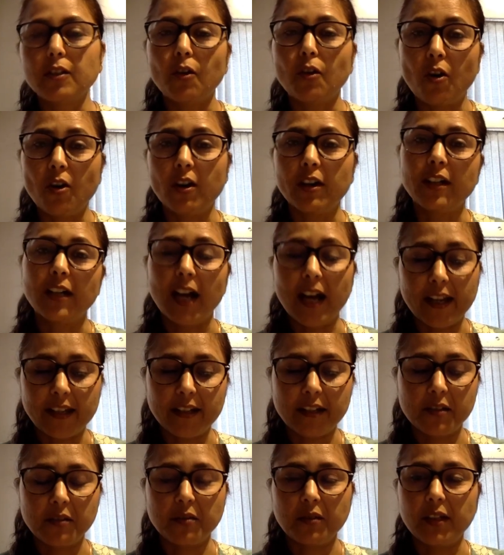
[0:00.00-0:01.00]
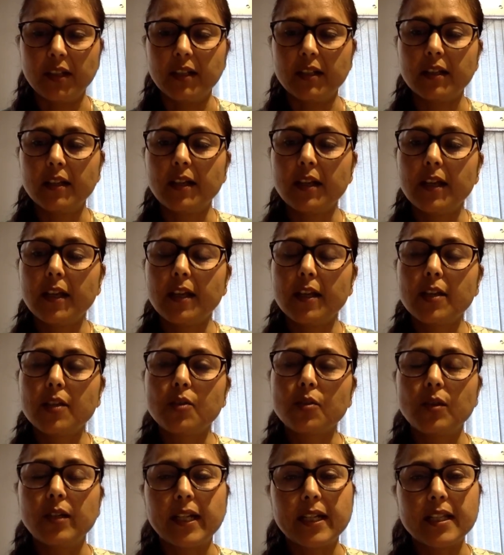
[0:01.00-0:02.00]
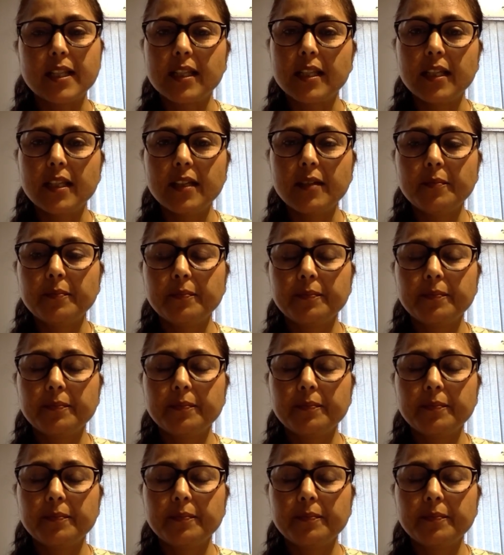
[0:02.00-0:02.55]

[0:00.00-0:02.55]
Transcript: on iResonate. So let's see.